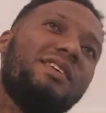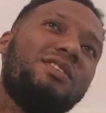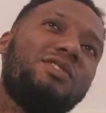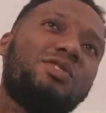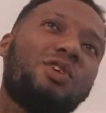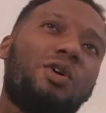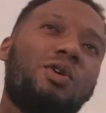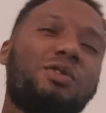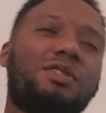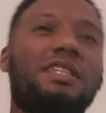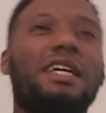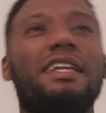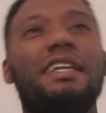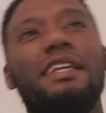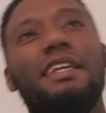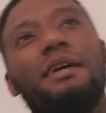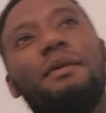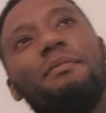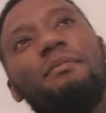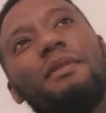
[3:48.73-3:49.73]
So I was
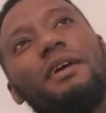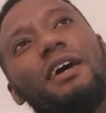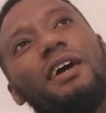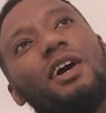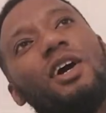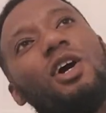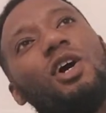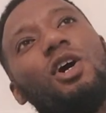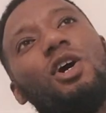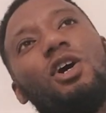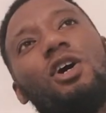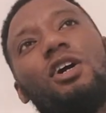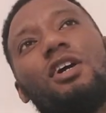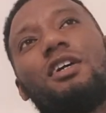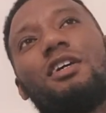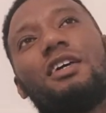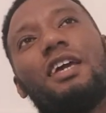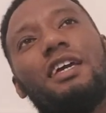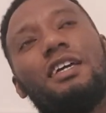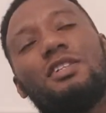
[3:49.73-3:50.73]
telling him,
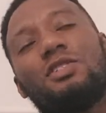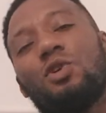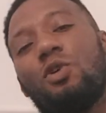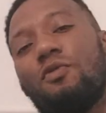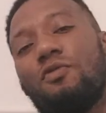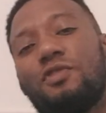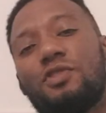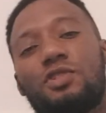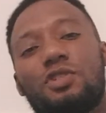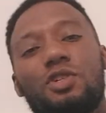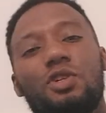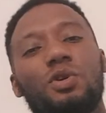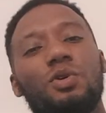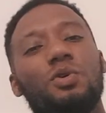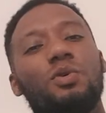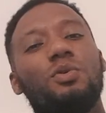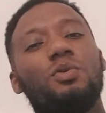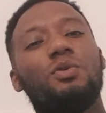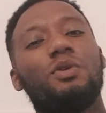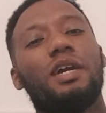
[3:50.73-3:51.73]
get yourself a
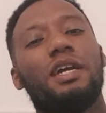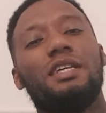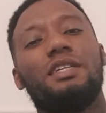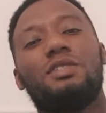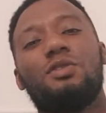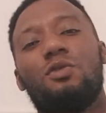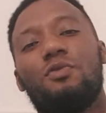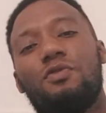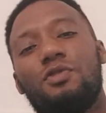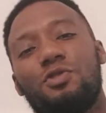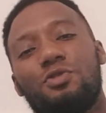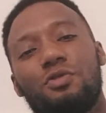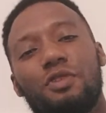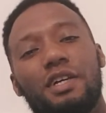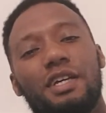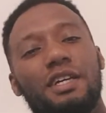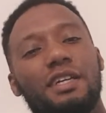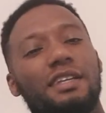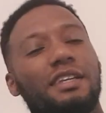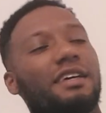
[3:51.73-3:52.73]
skill, get yourself a
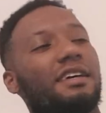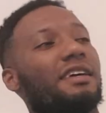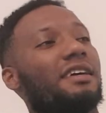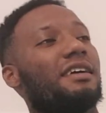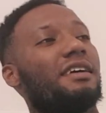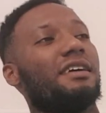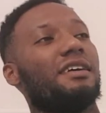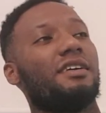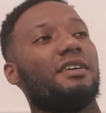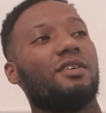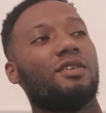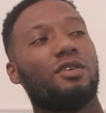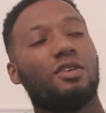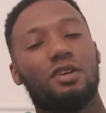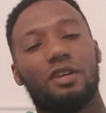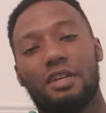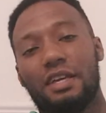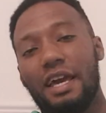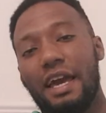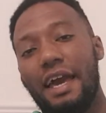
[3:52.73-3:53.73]
trade,
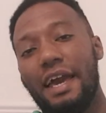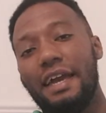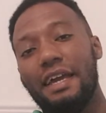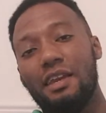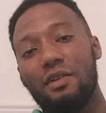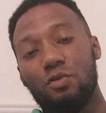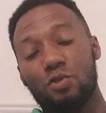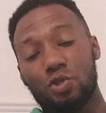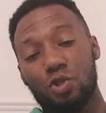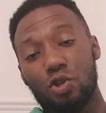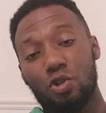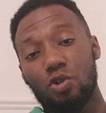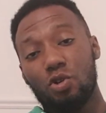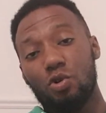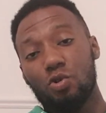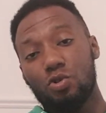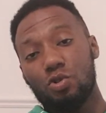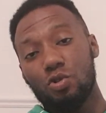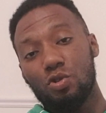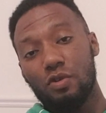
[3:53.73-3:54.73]
get A-level so you can
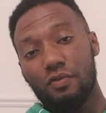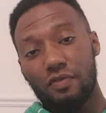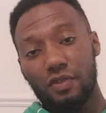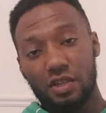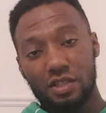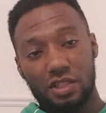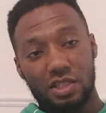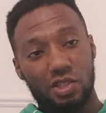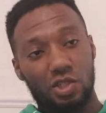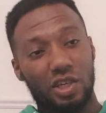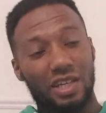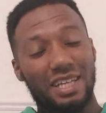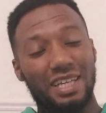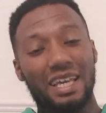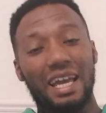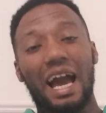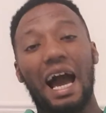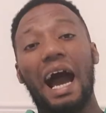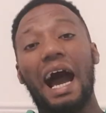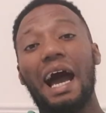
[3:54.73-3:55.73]
go to university so you can
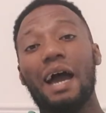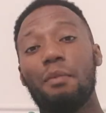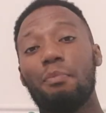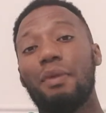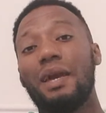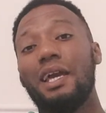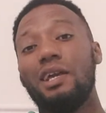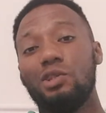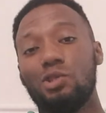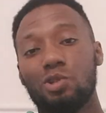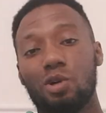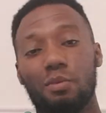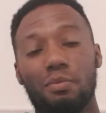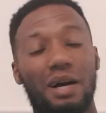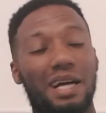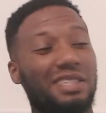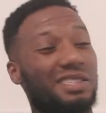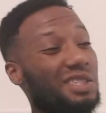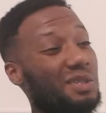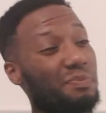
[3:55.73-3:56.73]
get a high-paying job
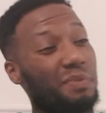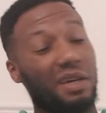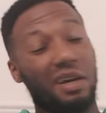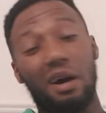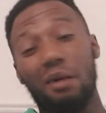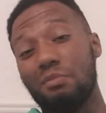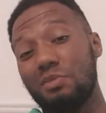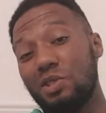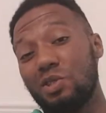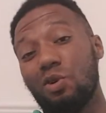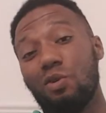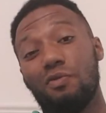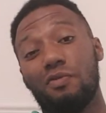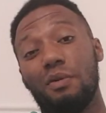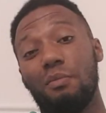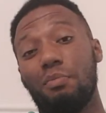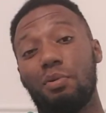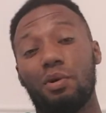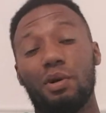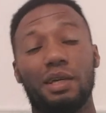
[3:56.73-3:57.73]
and just become
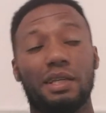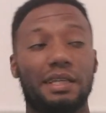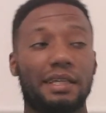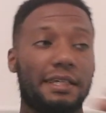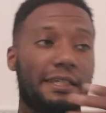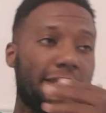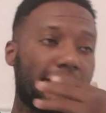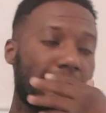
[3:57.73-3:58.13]
self-employed.